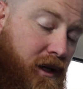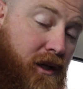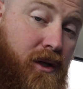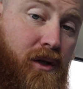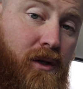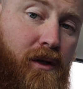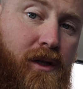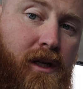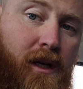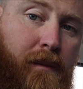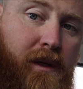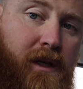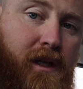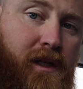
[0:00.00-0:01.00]
I just used
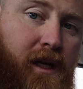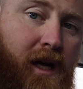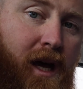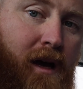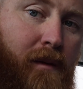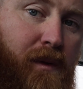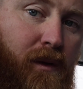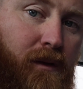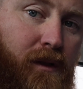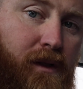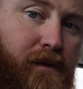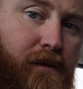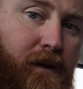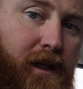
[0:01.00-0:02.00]
some of this Car
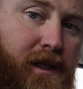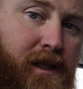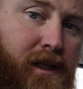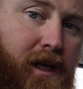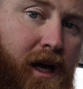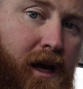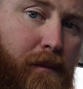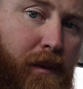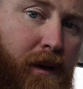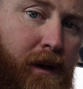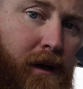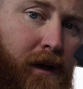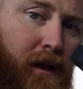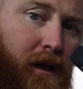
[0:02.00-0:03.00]
Builder's fleece tape.
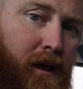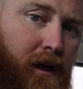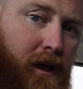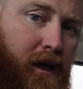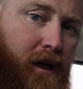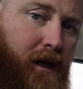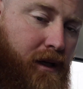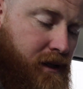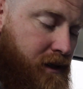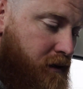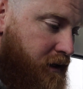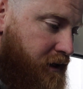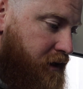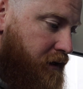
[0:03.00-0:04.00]
It's
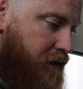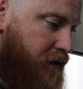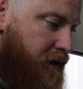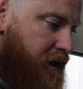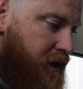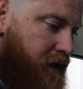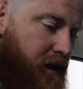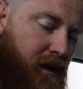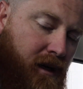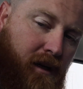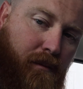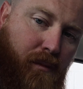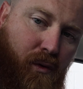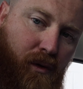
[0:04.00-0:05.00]
nice and thick.
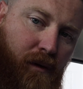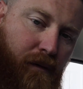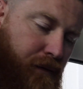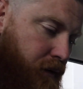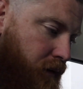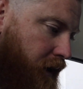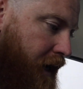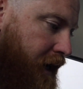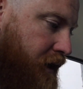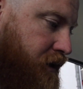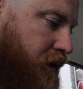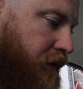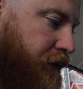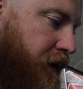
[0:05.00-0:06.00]
Put on a few
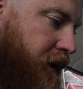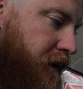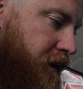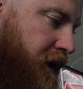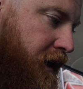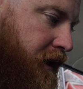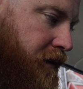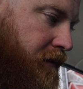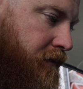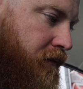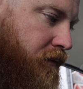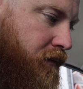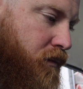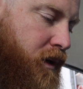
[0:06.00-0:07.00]
layers of it, and
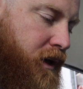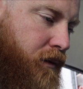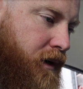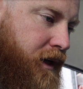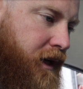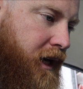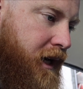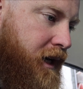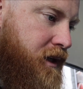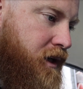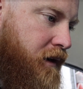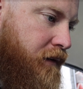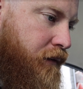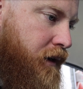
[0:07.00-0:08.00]
when you run your
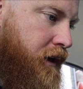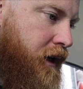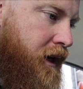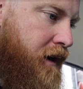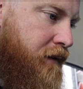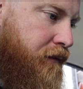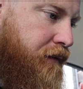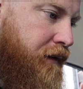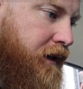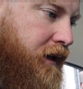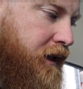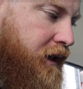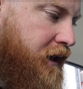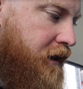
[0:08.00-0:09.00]
hands over it, you can't
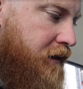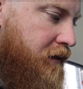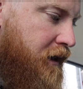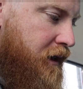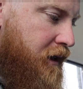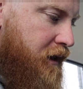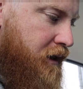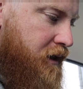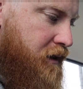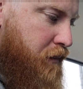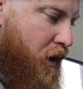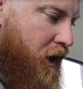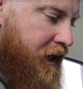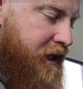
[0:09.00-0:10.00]
feel any
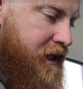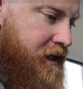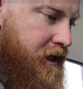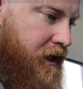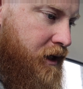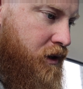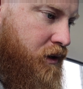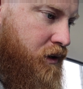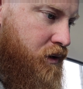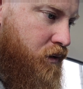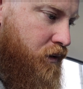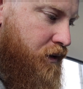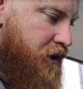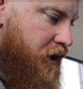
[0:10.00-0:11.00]
spiky sections
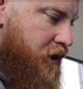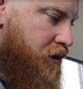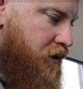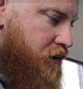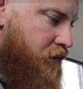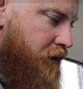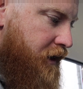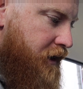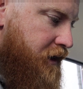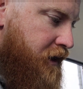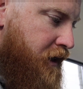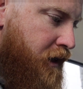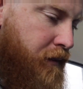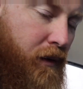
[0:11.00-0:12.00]
or sections where
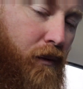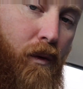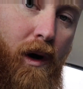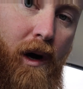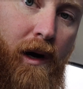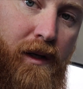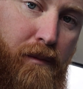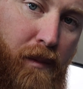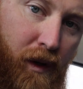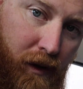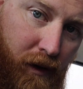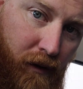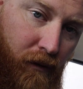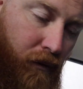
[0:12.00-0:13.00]
there's going to be wires
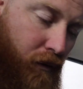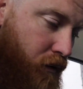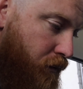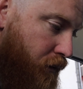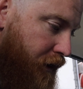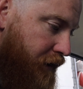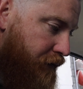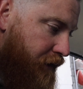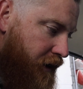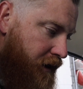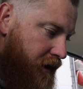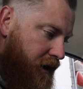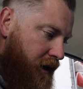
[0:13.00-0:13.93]
poking through or whatever.